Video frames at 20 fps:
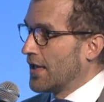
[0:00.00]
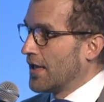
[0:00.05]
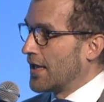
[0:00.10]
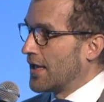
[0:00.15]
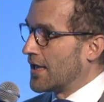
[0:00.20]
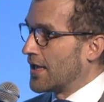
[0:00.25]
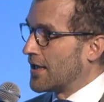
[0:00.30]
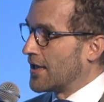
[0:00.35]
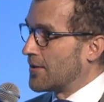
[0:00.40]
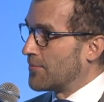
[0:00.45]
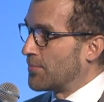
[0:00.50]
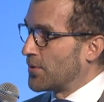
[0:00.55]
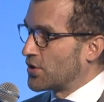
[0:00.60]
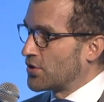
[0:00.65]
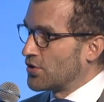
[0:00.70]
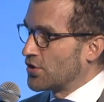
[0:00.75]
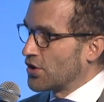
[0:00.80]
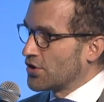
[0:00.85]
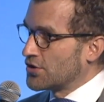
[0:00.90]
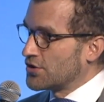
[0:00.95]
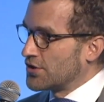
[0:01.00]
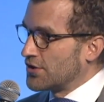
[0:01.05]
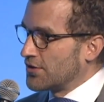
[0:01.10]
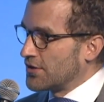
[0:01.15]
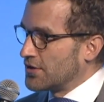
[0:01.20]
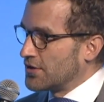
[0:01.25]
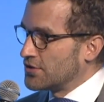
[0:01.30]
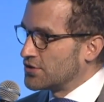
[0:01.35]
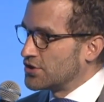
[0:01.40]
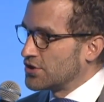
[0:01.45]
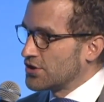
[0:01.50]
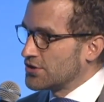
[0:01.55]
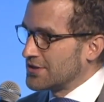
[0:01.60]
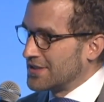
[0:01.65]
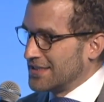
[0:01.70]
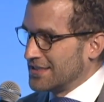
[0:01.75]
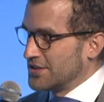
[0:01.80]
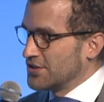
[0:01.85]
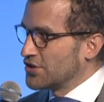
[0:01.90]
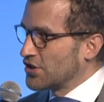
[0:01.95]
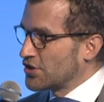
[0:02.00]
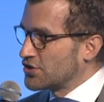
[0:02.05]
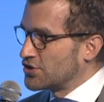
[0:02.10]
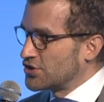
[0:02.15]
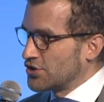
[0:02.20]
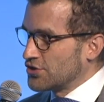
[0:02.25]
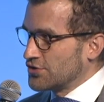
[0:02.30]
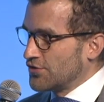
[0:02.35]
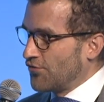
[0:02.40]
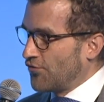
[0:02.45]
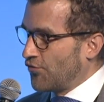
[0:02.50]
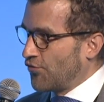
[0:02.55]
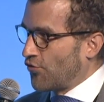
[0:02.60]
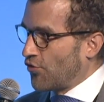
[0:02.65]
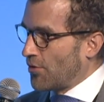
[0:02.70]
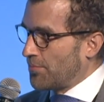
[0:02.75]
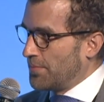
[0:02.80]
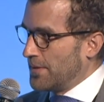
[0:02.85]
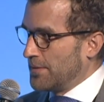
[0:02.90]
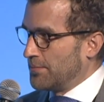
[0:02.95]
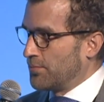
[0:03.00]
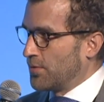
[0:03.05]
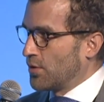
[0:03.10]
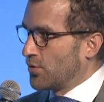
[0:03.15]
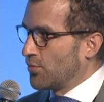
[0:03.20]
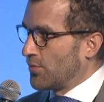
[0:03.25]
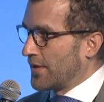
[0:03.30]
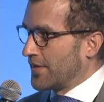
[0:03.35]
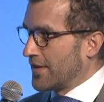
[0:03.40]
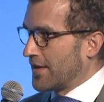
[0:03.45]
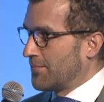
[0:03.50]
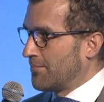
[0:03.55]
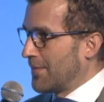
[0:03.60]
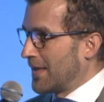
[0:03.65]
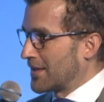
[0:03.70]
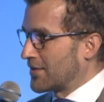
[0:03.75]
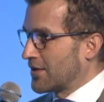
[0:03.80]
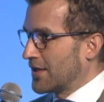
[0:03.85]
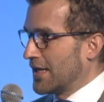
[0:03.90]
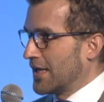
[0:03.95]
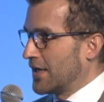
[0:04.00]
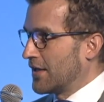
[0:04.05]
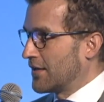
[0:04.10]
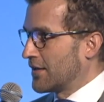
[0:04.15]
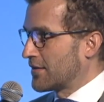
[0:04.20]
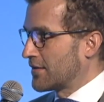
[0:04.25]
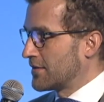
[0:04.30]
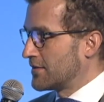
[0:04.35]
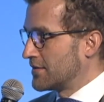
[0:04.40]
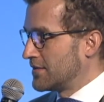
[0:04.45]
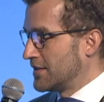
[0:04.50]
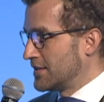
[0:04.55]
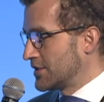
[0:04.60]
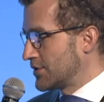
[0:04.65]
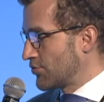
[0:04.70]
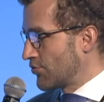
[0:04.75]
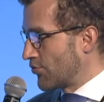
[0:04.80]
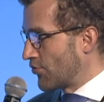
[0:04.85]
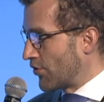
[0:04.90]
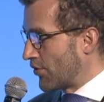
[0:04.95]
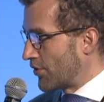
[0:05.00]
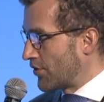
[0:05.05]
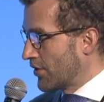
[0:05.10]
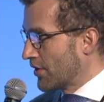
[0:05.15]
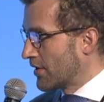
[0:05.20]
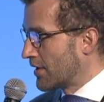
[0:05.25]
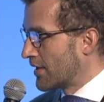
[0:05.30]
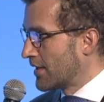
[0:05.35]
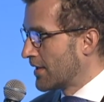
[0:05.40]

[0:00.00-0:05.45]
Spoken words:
But not just, this is not just for people with a mental health disorder.